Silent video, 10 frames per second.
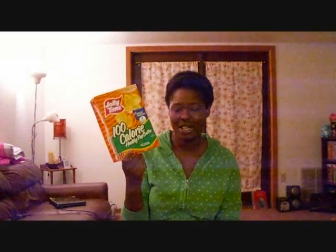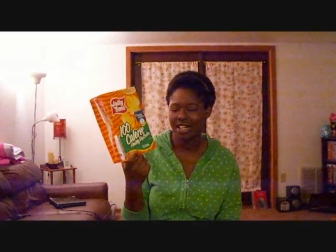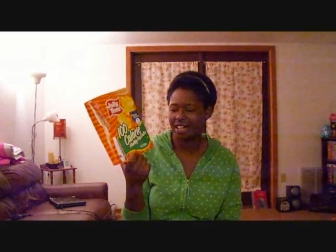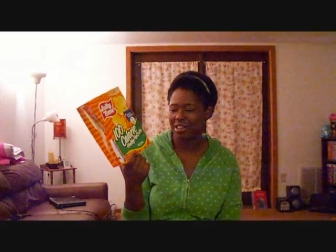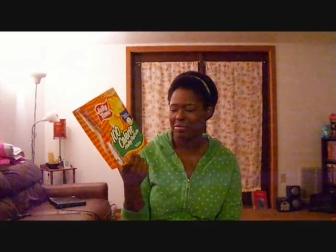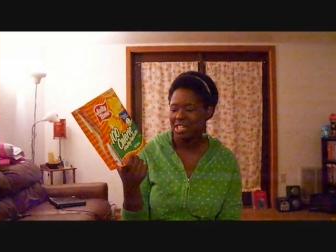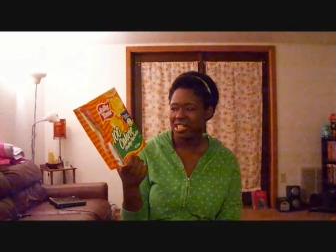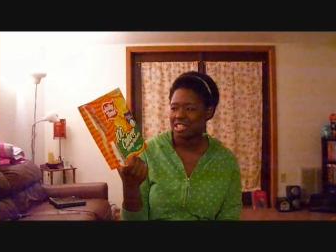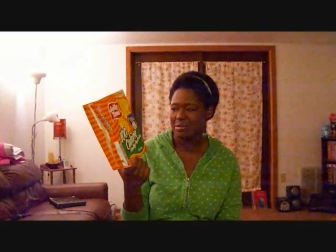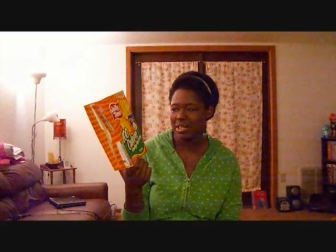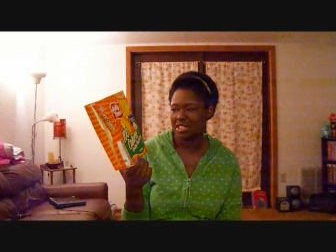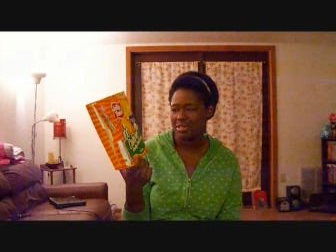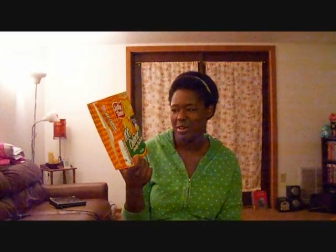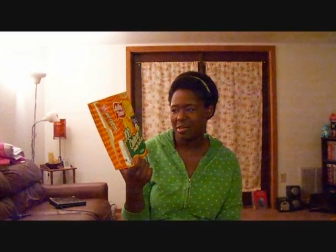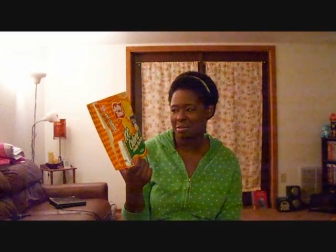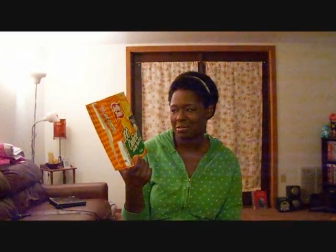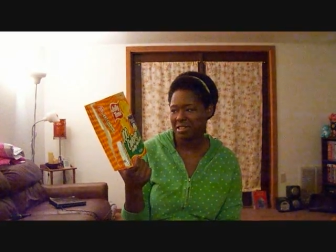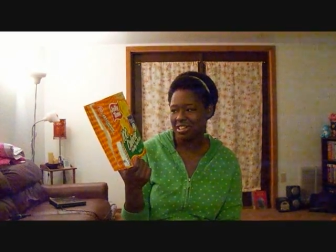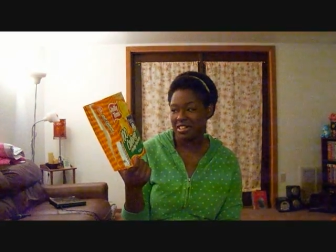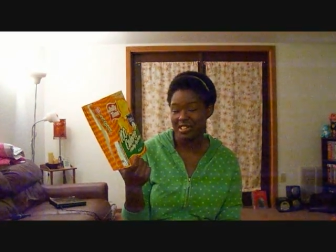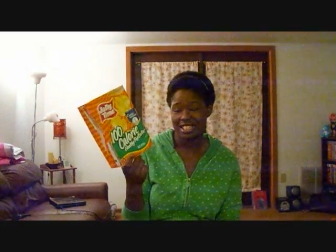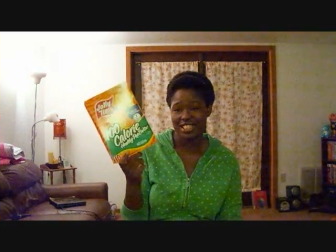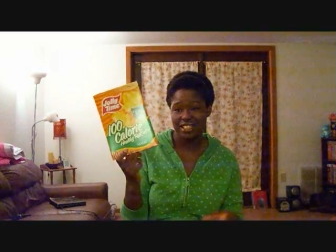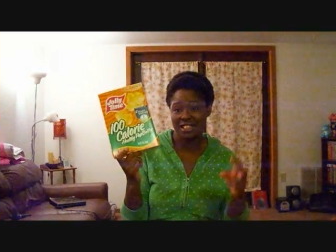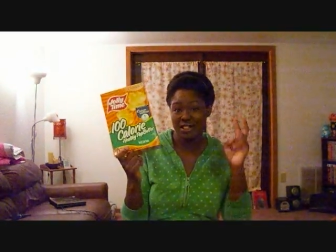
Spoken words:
but just means it's